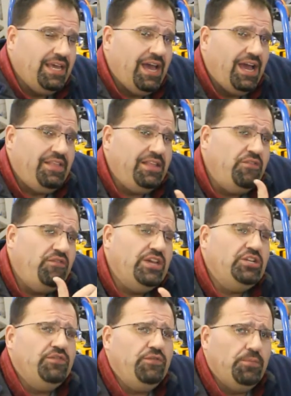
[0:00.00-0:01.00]
I think the
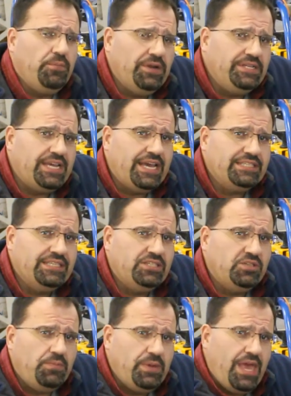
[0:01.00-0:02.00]
vision for Printex is
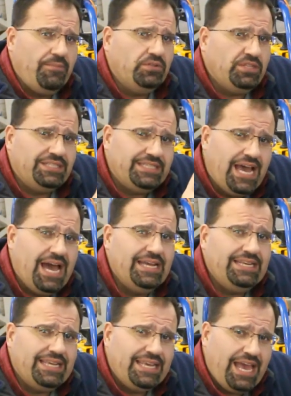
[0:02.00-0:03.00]
to be able to tie
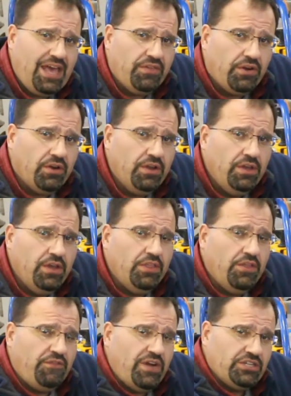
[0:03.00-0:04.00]
together
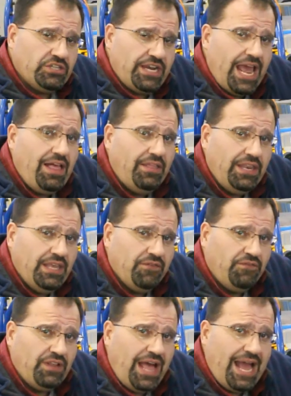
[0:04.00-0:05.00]
the functionality of
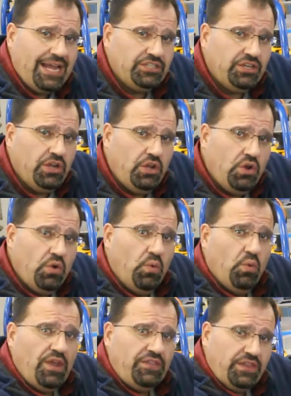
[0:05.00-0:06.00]
the flash
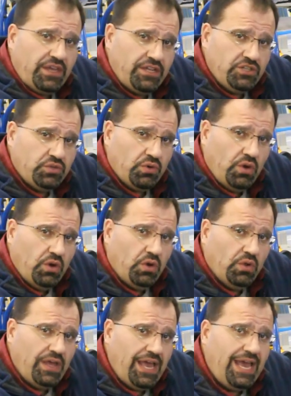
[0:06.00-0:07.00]
with the
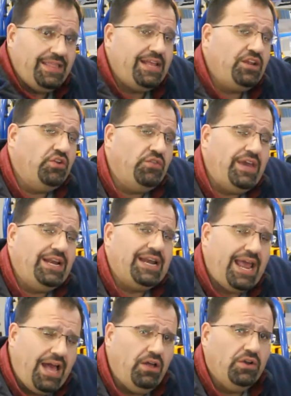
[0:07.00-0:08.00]
control and then create an
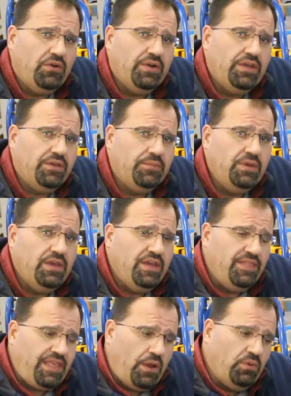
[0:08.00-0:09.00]
algorithm
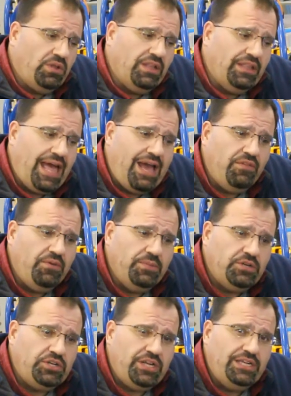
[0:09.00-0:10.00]
that will allow the
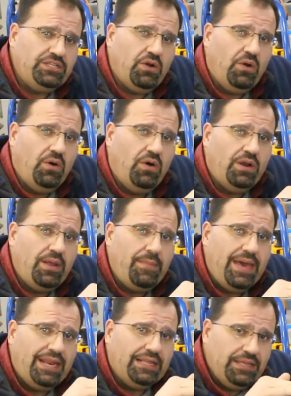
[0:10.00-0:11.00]
machine to
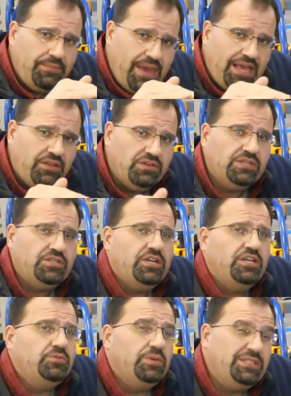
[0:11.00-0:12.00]
automatically make those
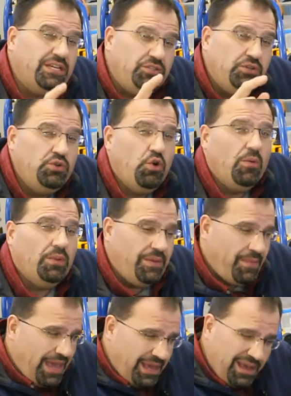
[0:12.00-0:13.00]
adjustments that you normally
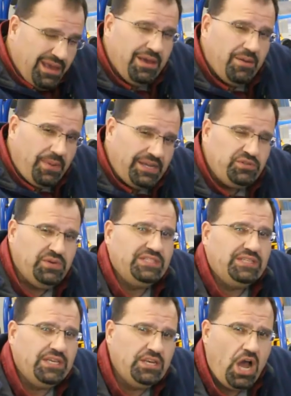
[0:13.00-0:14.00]
make by
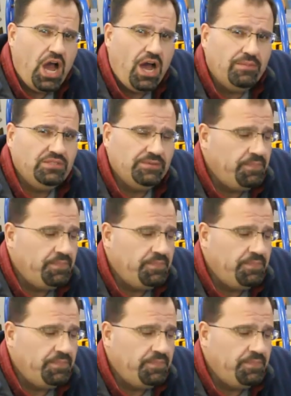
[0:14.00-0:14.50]
twisting knobs.